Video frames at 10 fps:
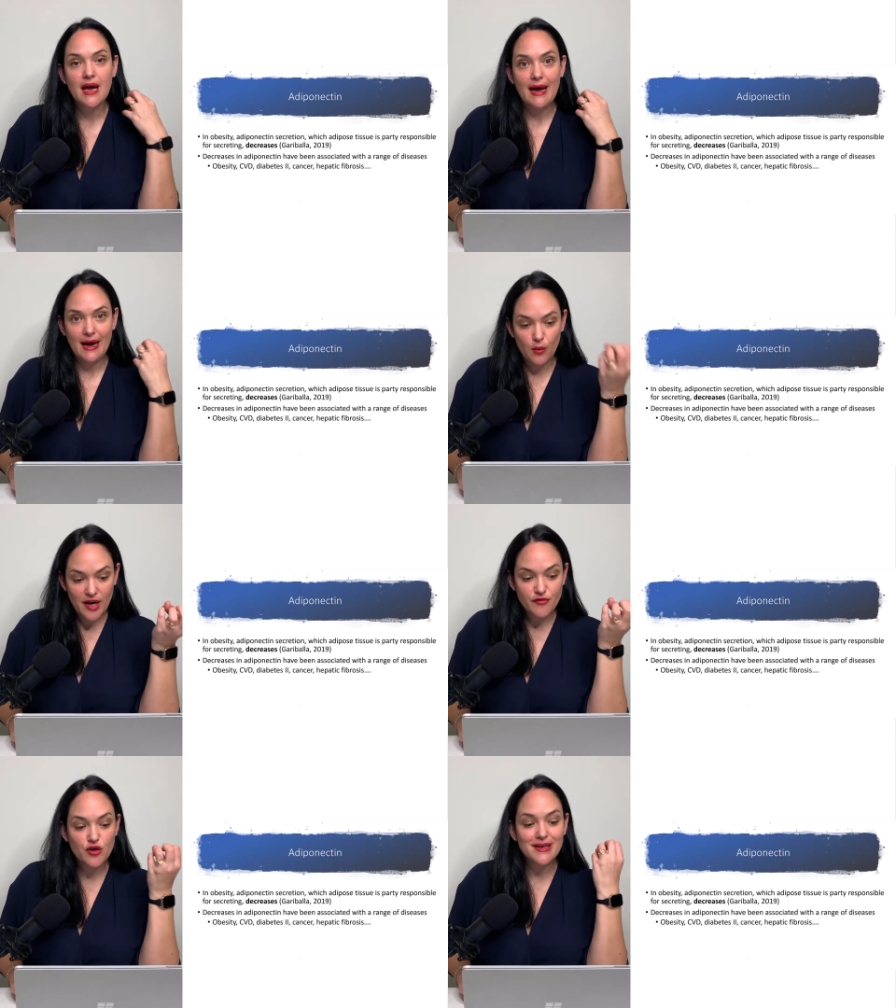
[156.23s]

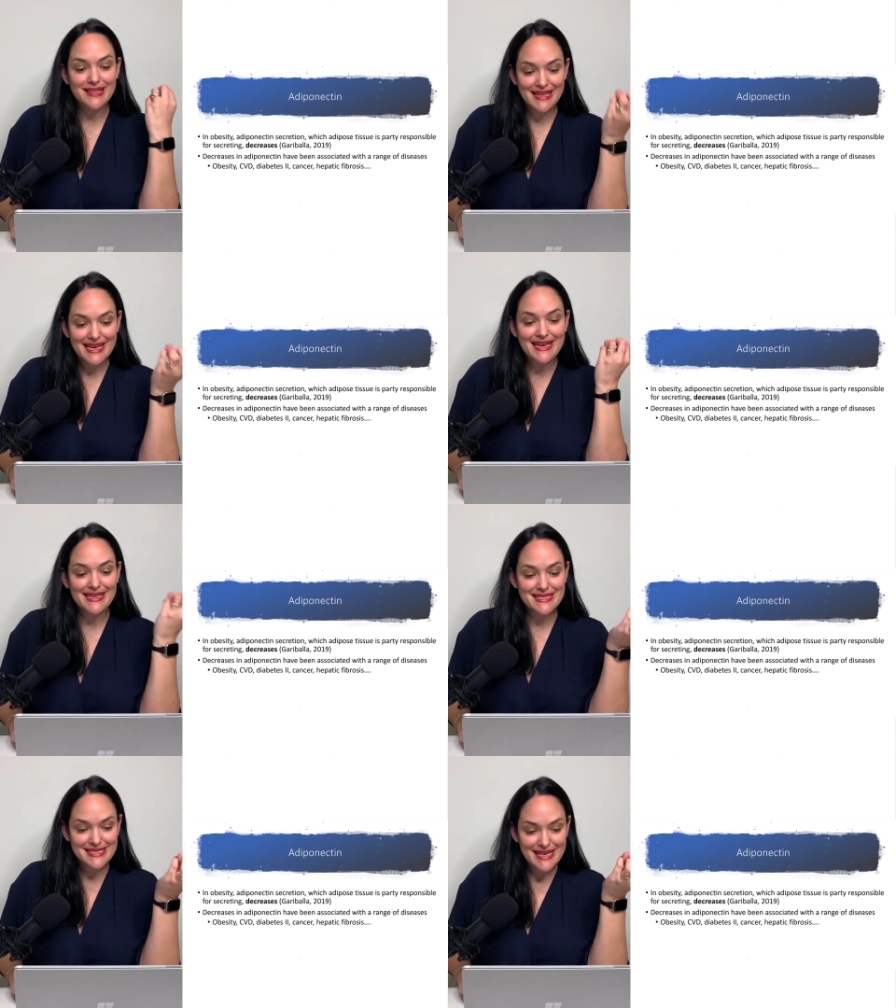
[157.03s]
However, like
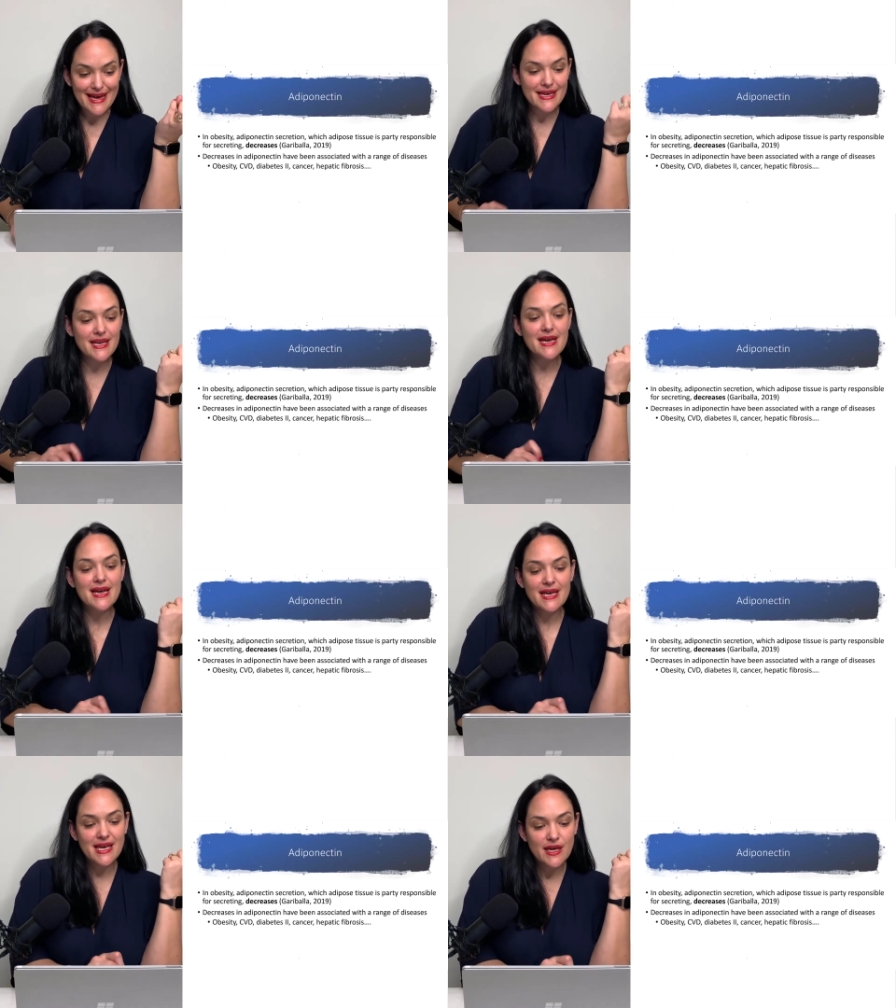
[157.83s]
I said,
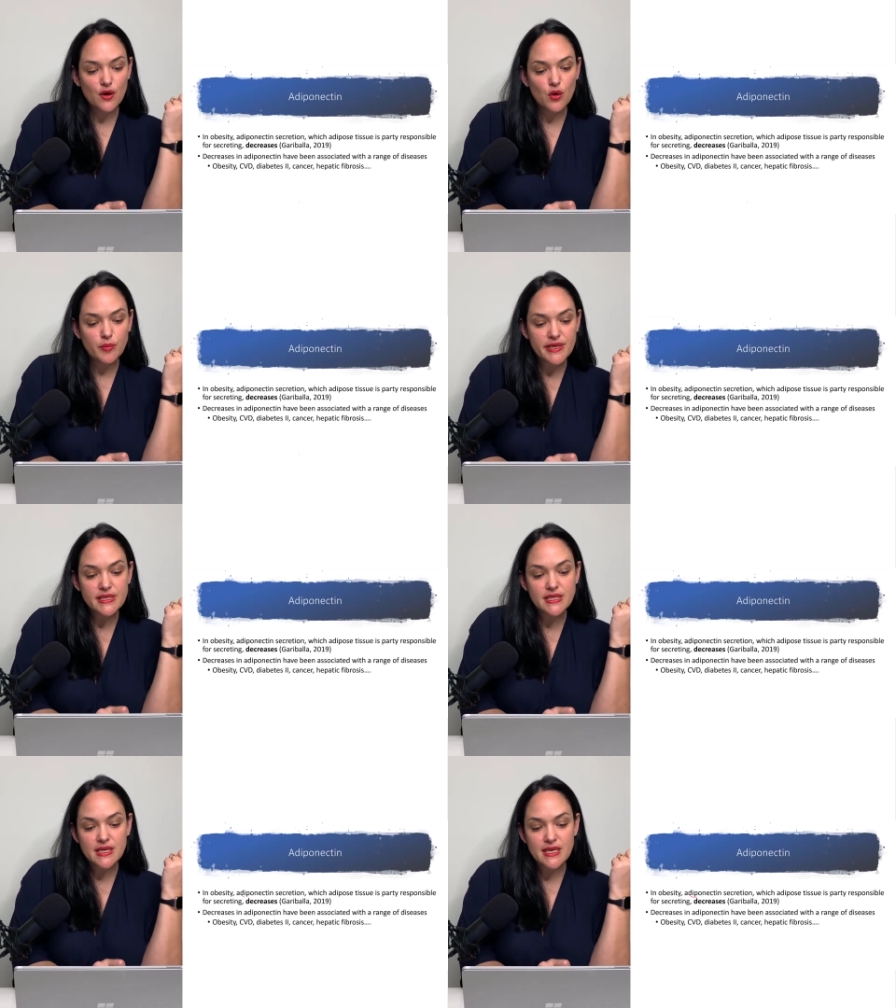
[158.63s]
in
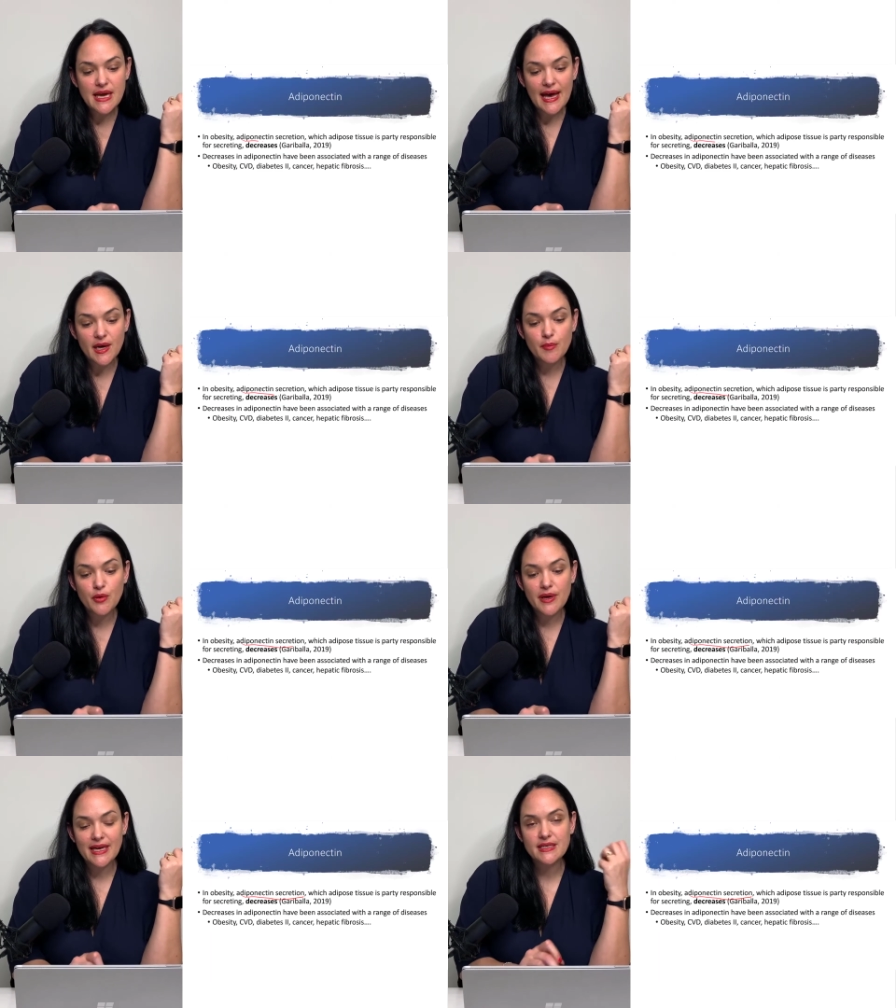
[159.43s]
obesity,
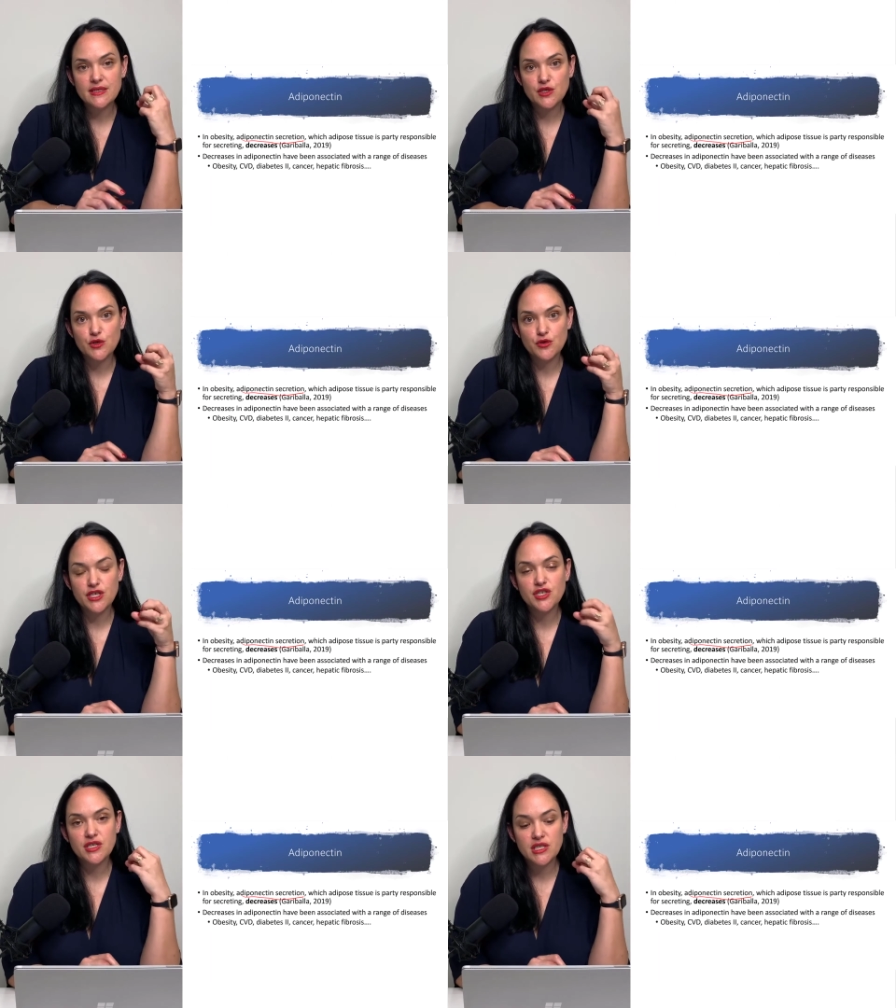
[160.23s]
adiponectin
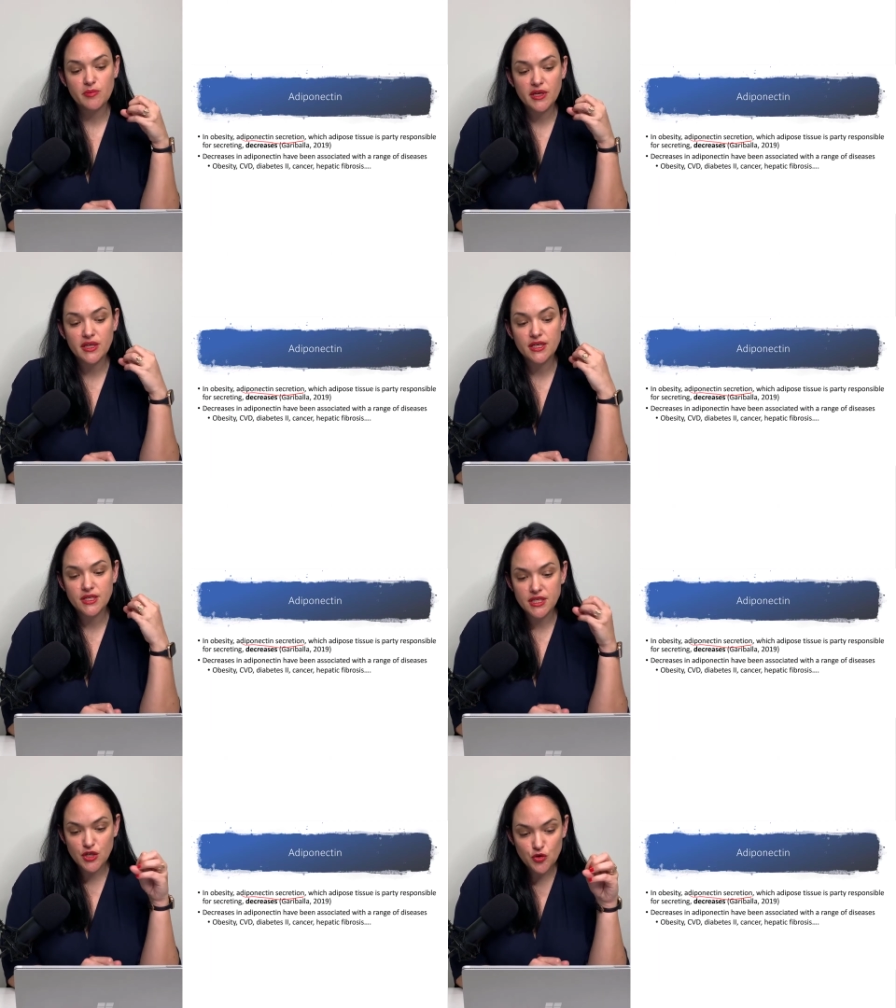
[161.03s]
secretion typically
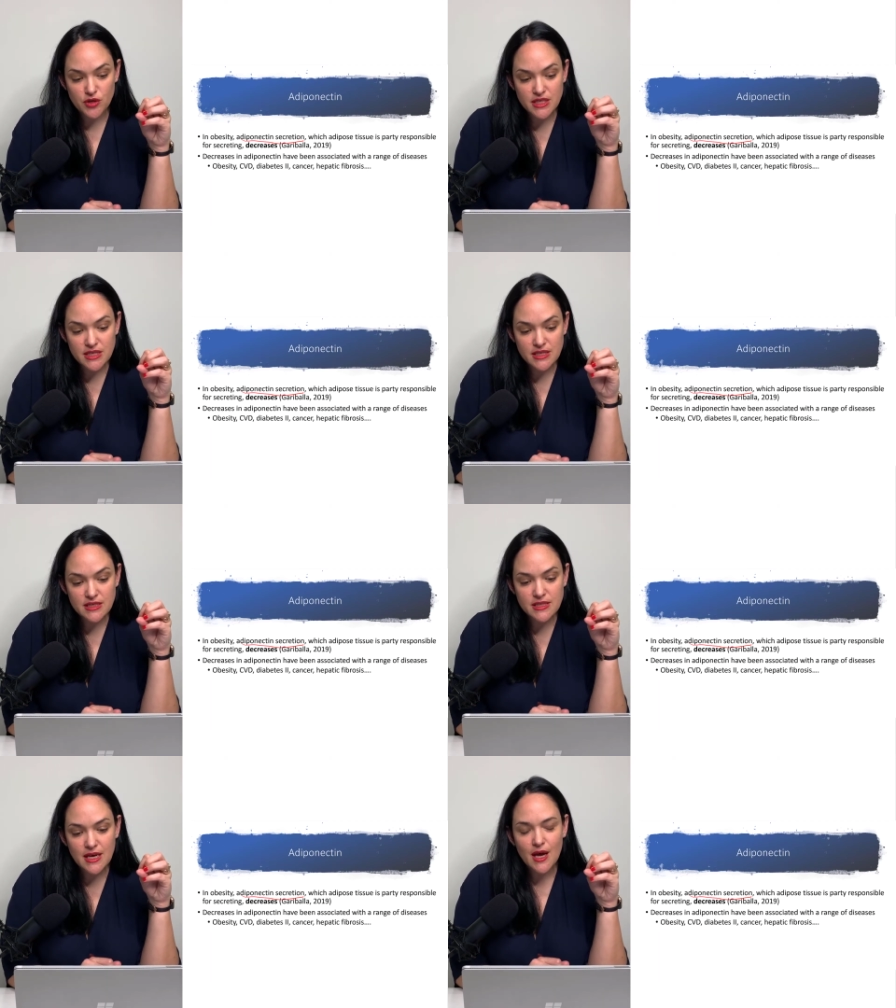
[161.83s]

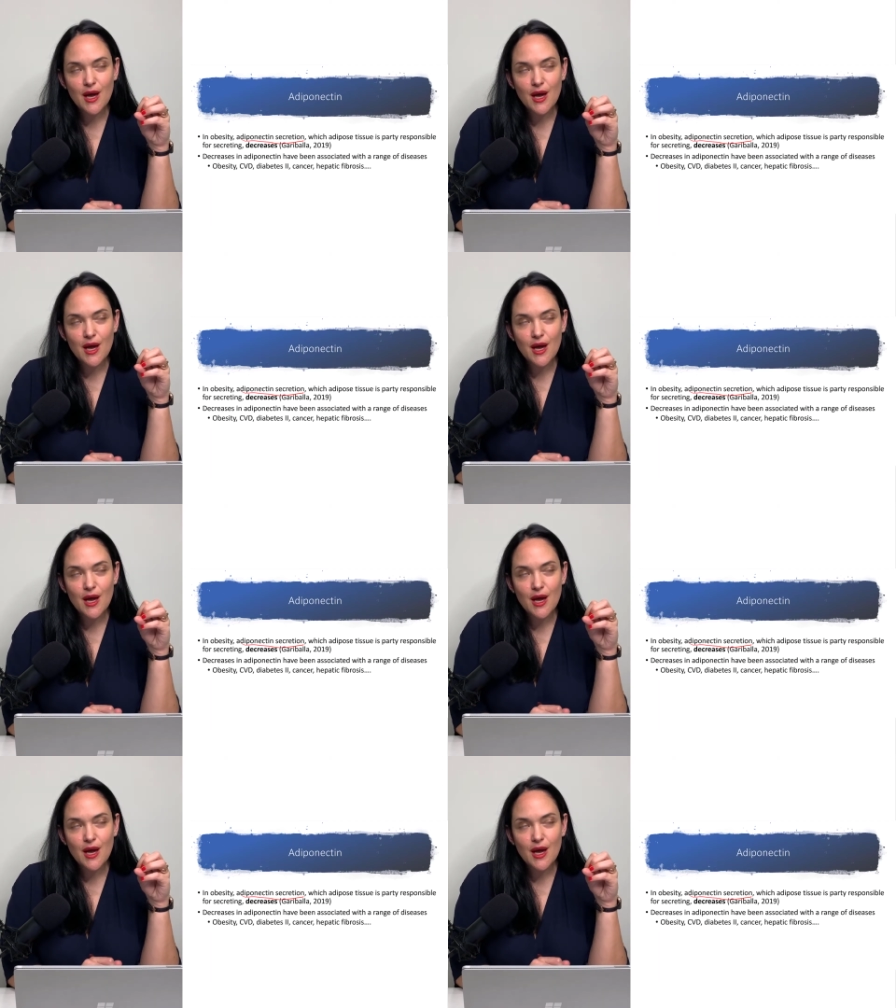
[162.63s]
decreases,